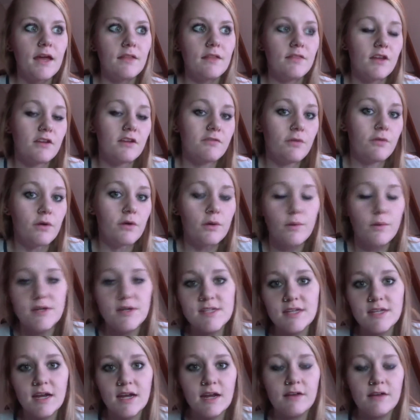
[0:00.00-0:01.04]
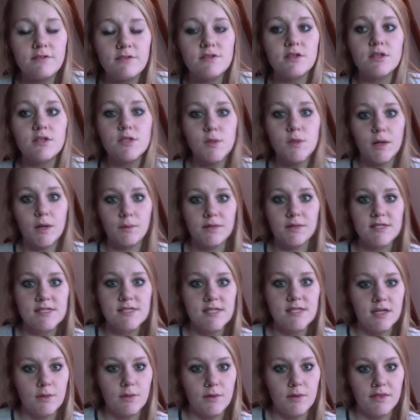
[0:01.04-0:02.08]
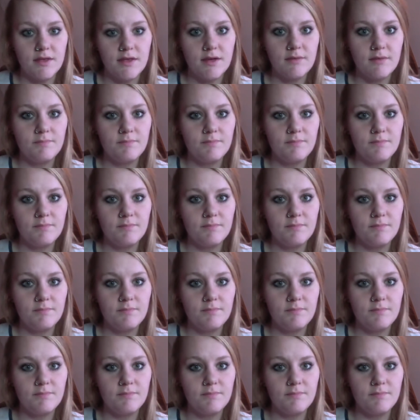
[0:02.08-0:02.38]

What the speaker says: therefore wasn't getting results, so I wouldn't stick with it.